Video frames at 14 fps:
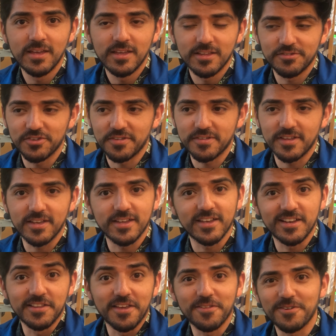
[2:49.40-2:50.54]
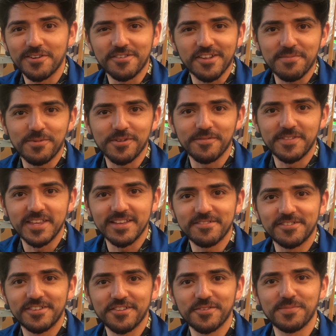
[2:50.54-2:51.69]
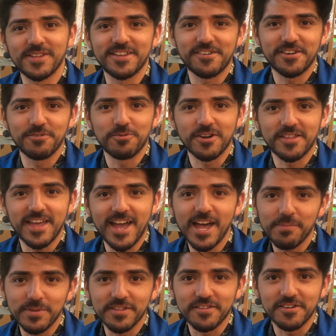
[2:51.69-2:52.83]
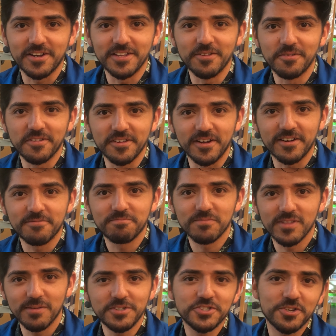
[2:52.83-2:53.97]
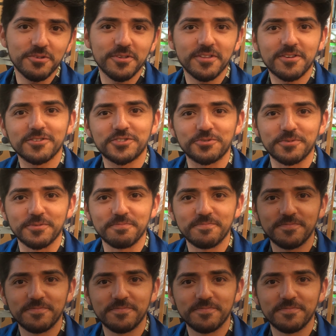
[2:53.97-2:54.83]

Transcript: Just another example of the interdisciplinary work that happens here at UCR. Let me show you the culture room.